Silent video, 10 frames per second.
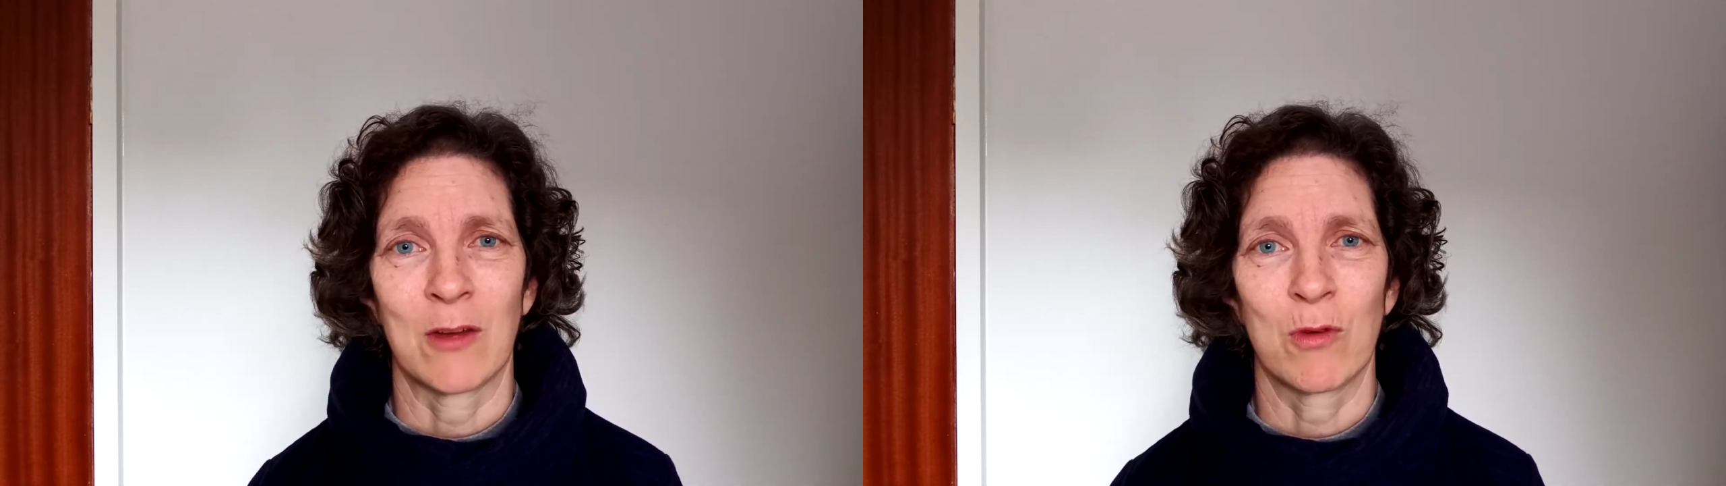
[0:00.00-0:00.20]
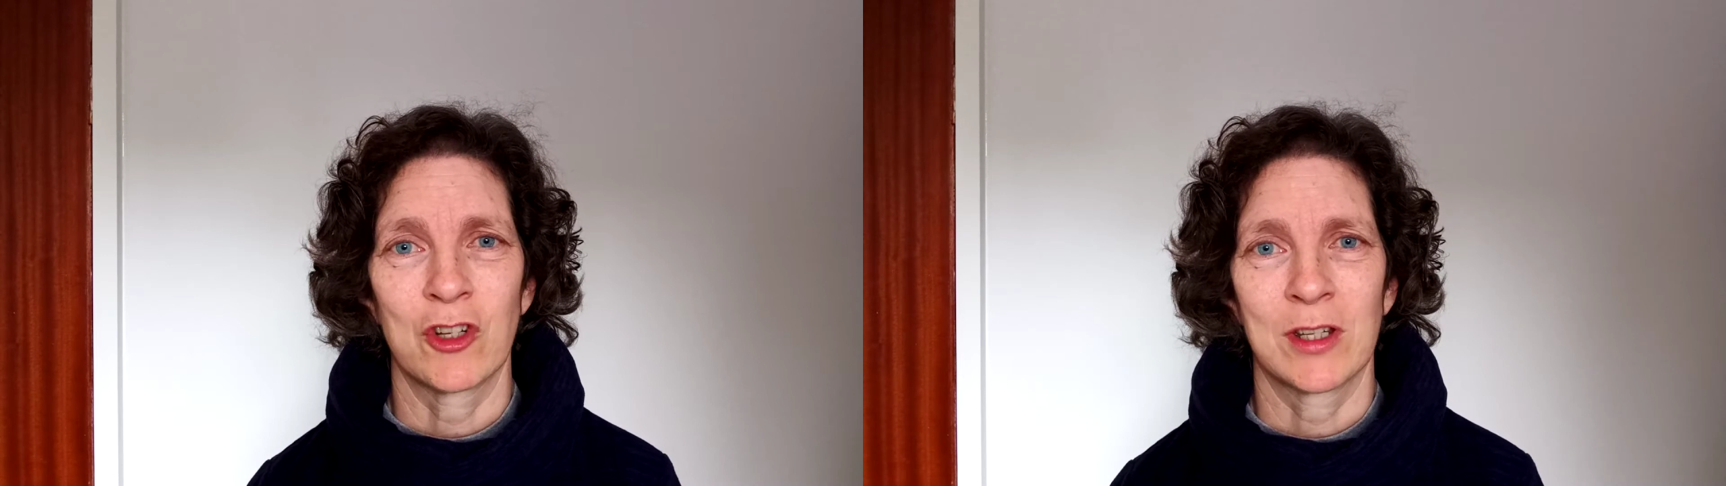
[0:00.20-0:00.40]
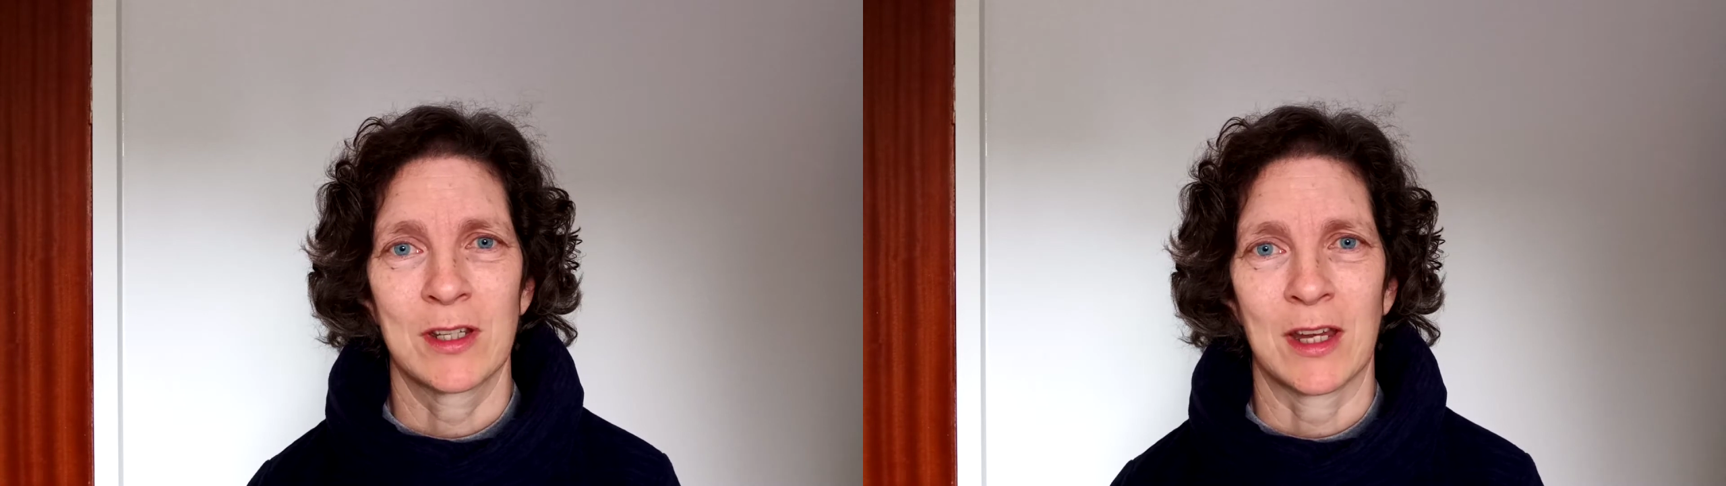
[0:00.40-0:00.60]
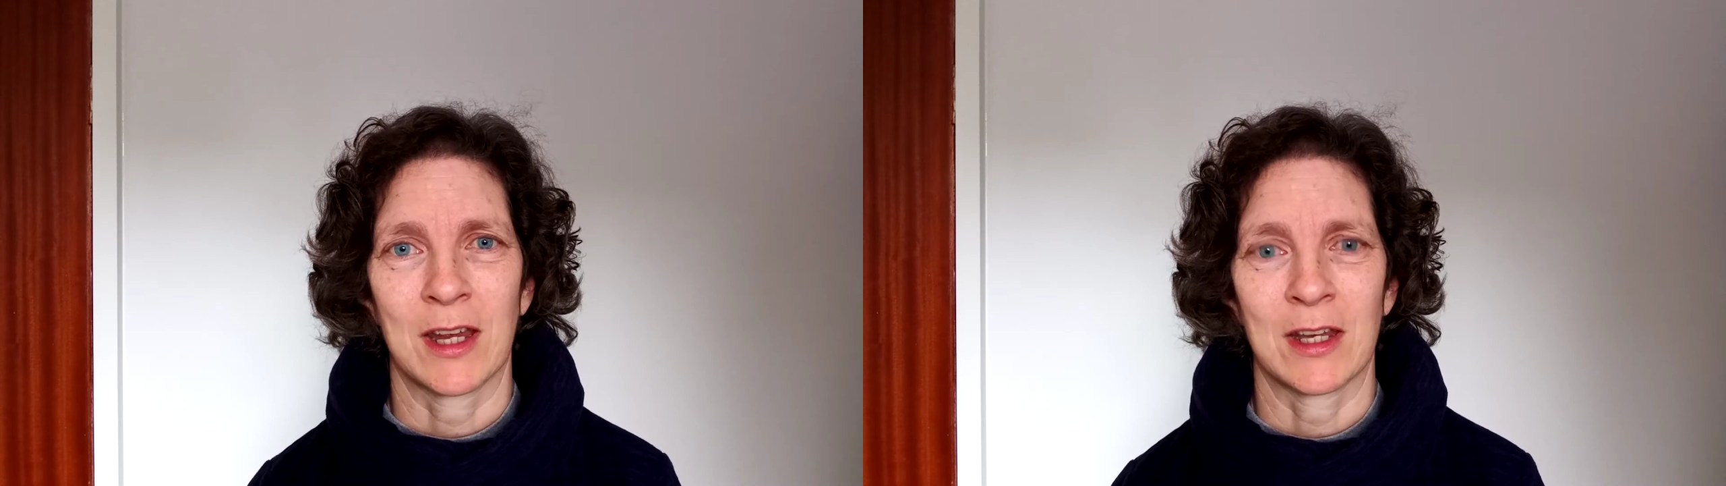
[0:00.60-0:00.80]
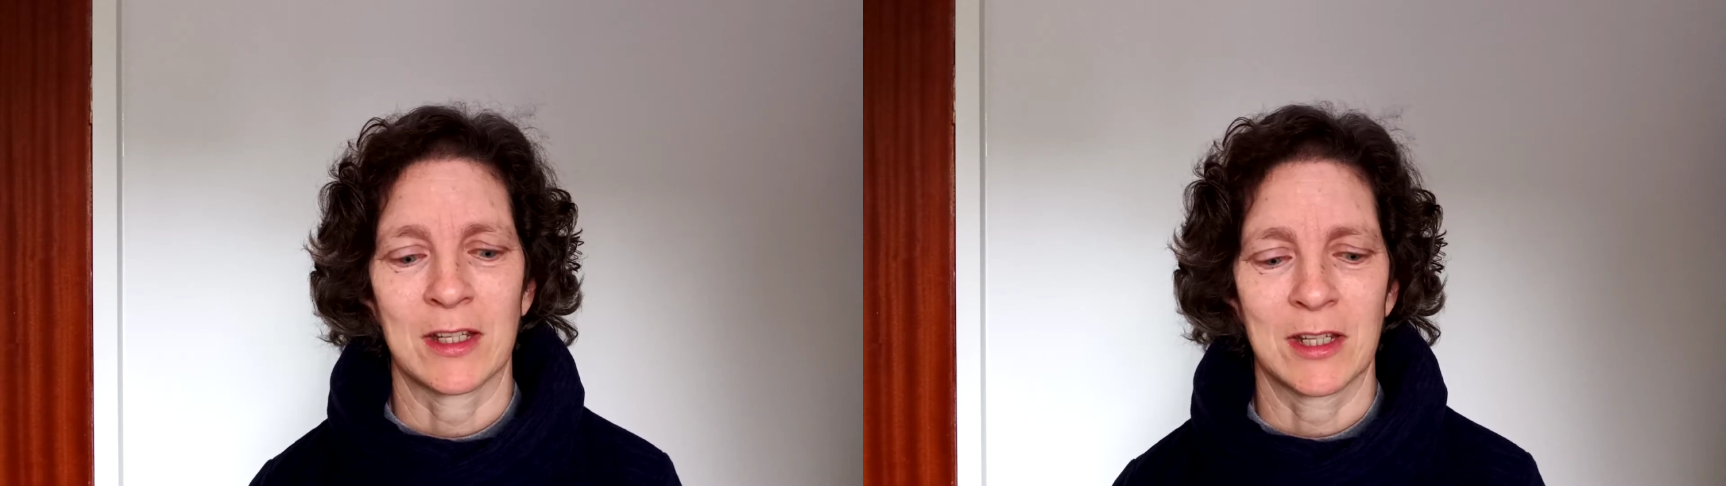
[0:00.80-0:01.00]
which
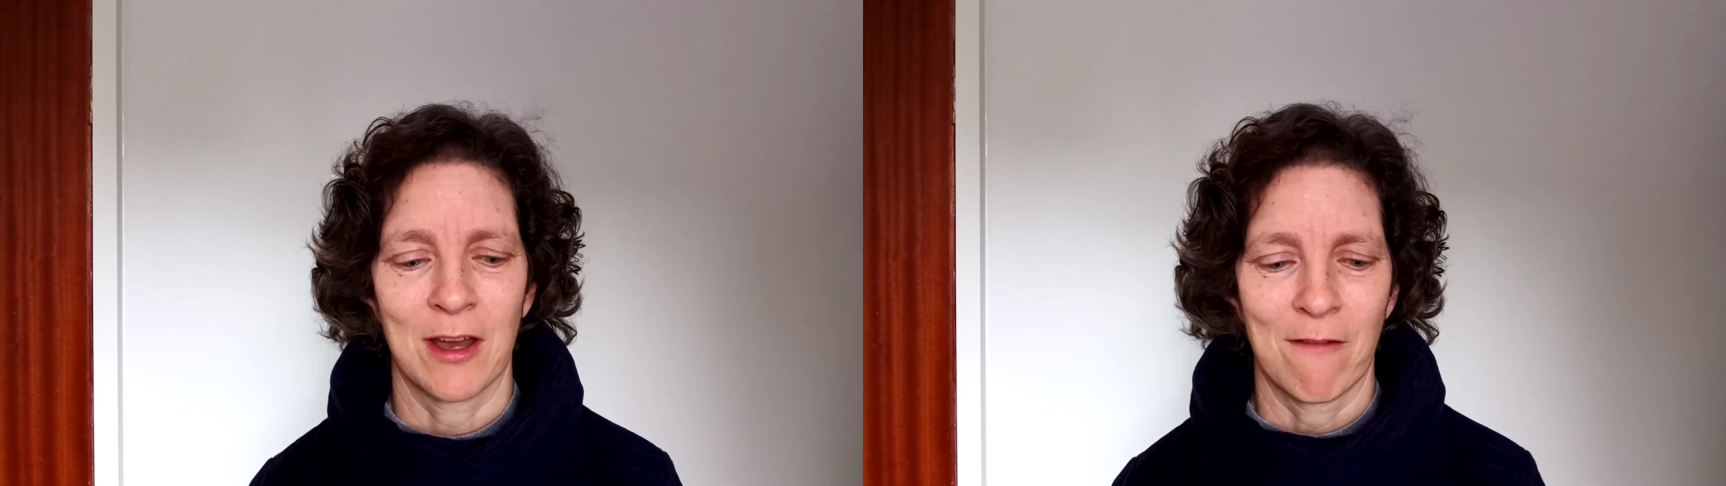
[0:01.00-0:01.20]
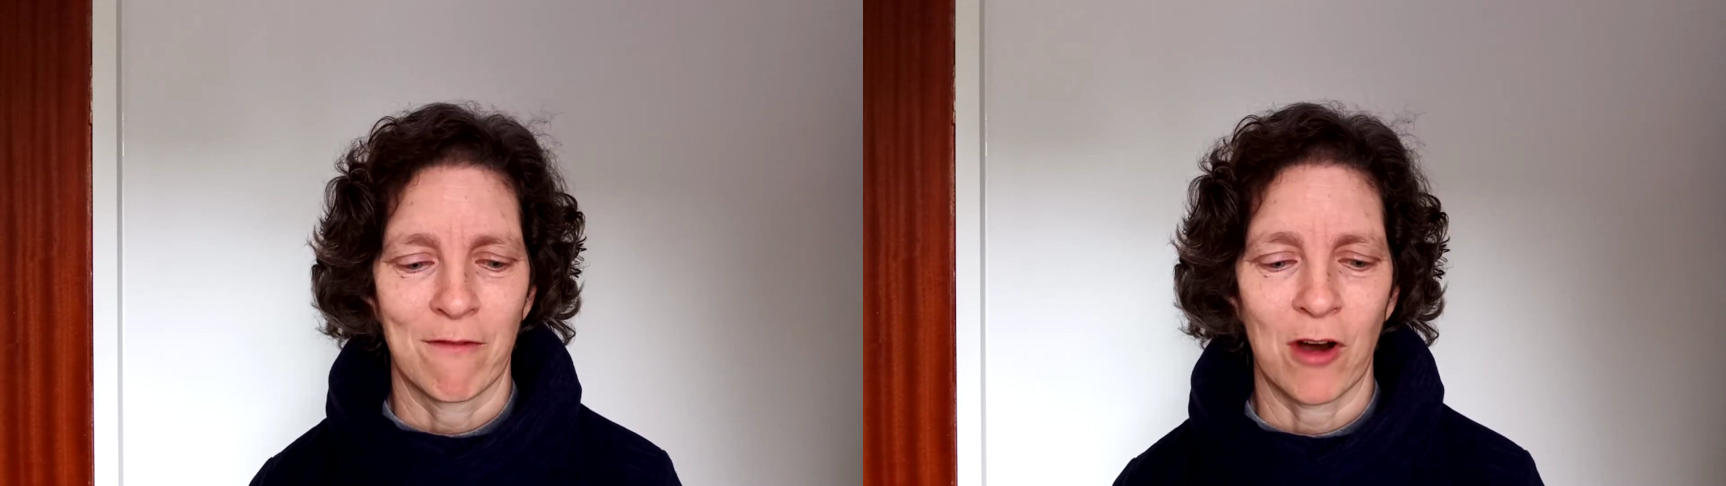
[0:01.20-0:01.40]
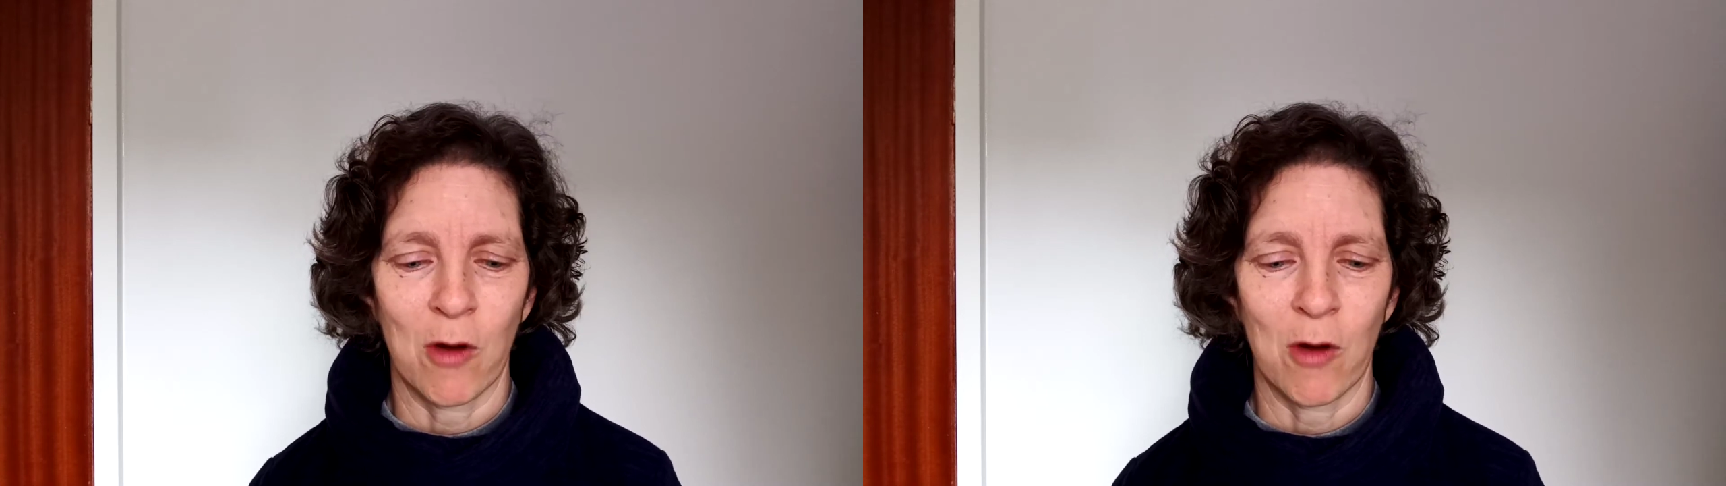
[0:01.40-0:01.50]
stands for